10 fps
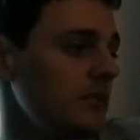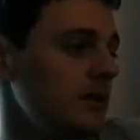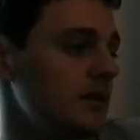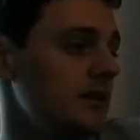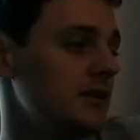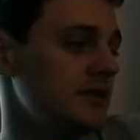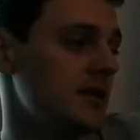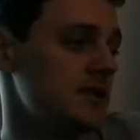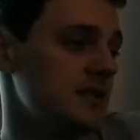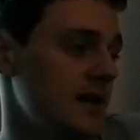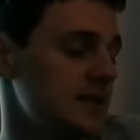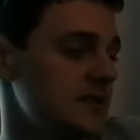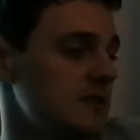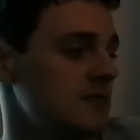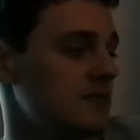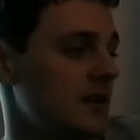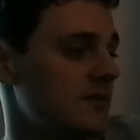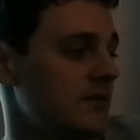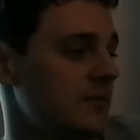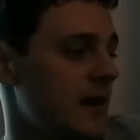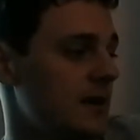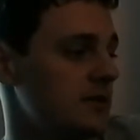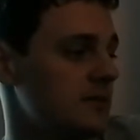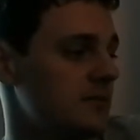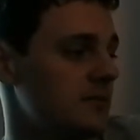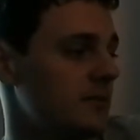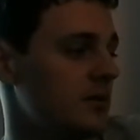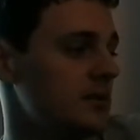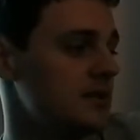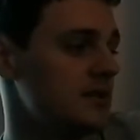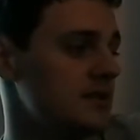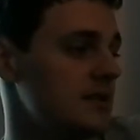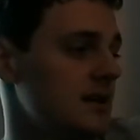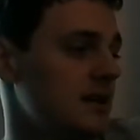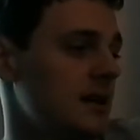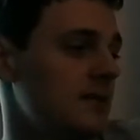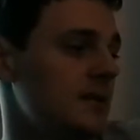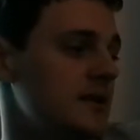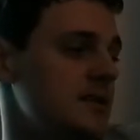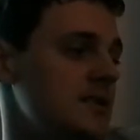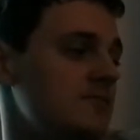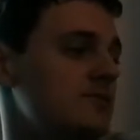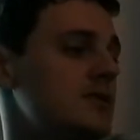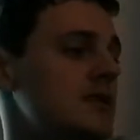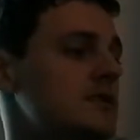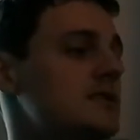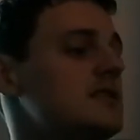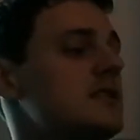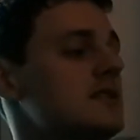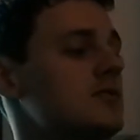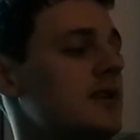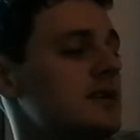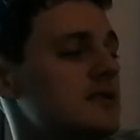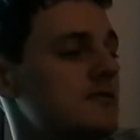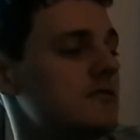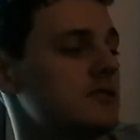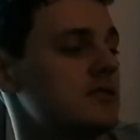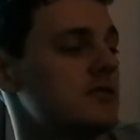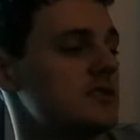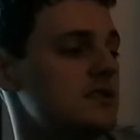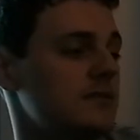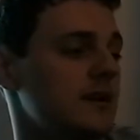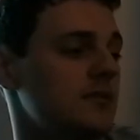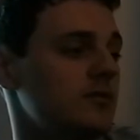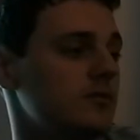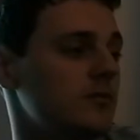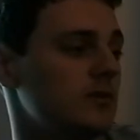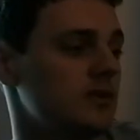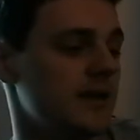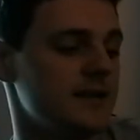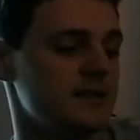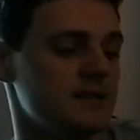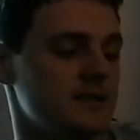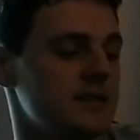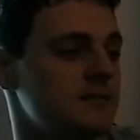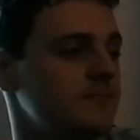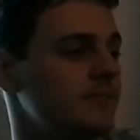including threats and hazards, relevant powers, policies, capabilities, procedures, as well as the resources available from all agencies.